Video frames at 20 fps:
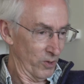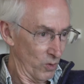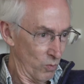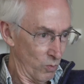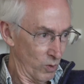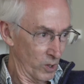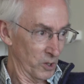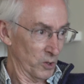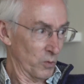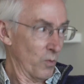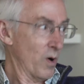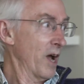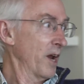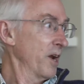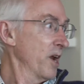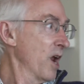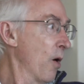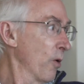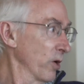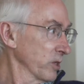the worldwide
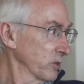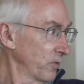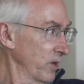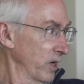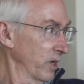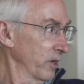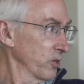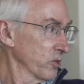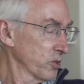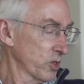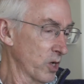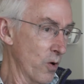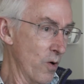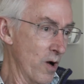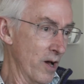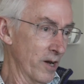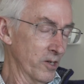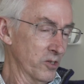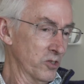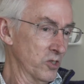noosphere and so
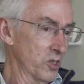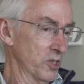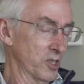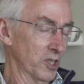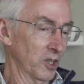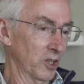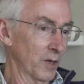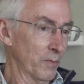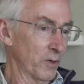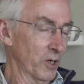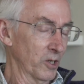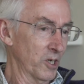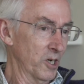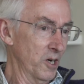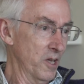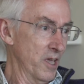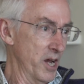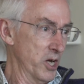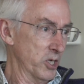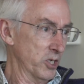on, is the deliberate
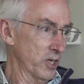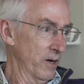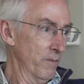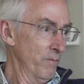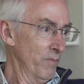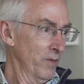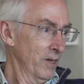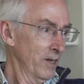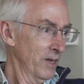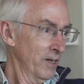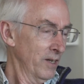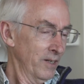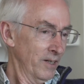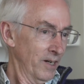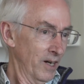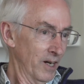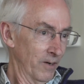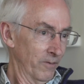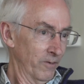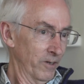creation
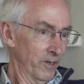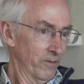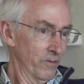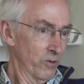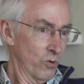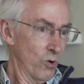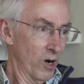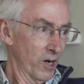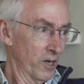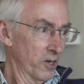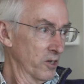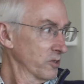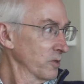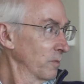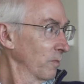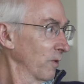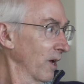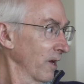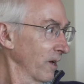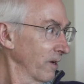of an
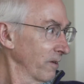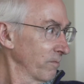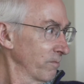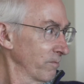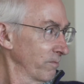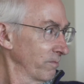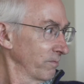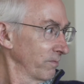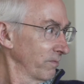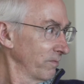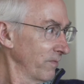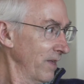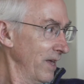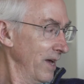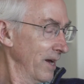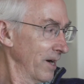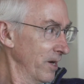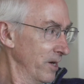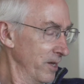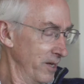organism like
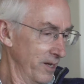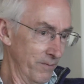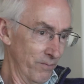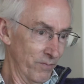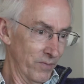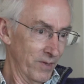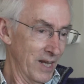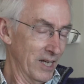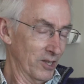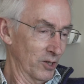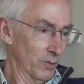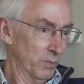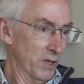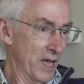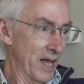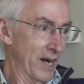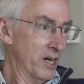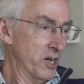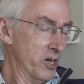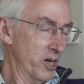entity at the
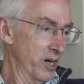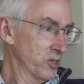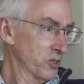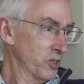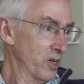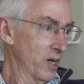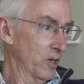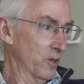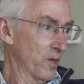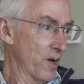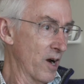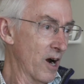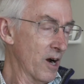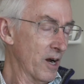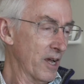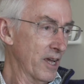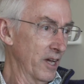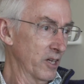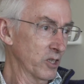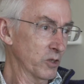planetary scale in our
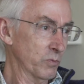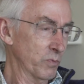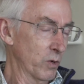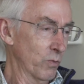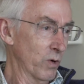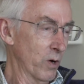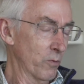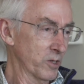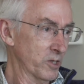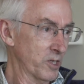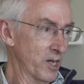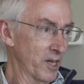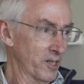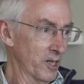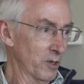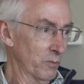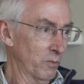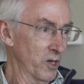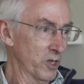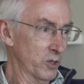case, but what was
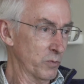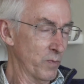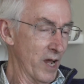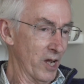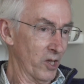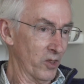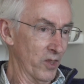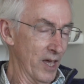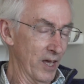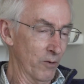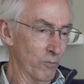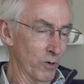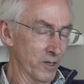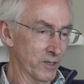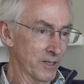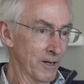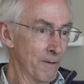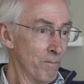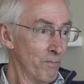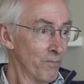taking place back then was